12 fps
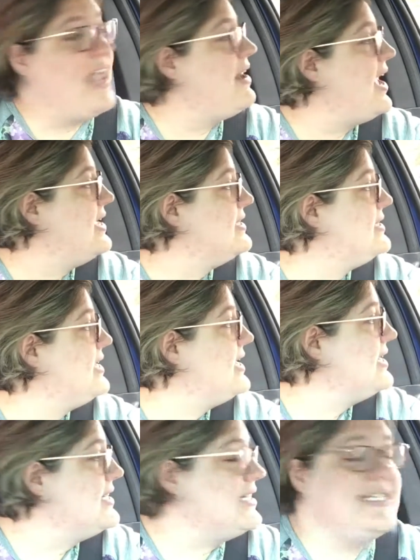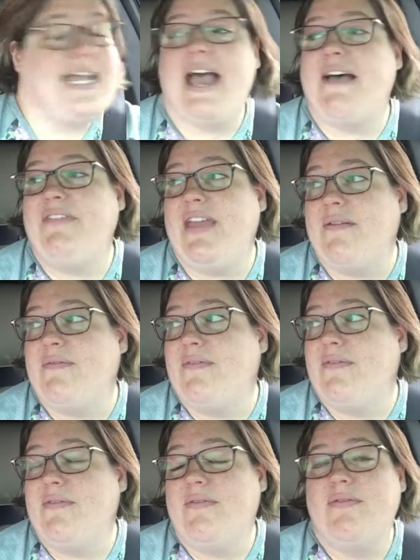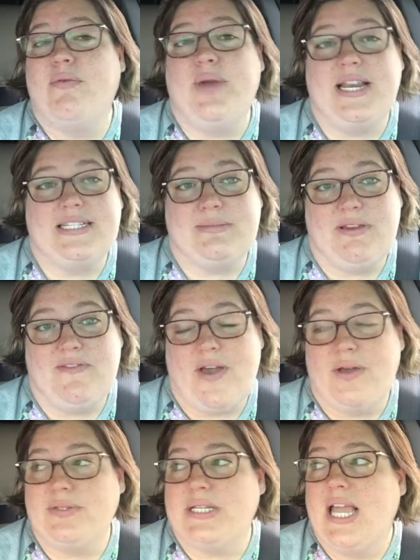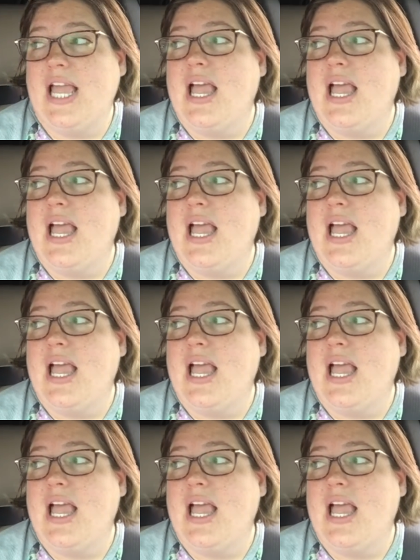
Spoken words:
and I intended to have them witness me vote.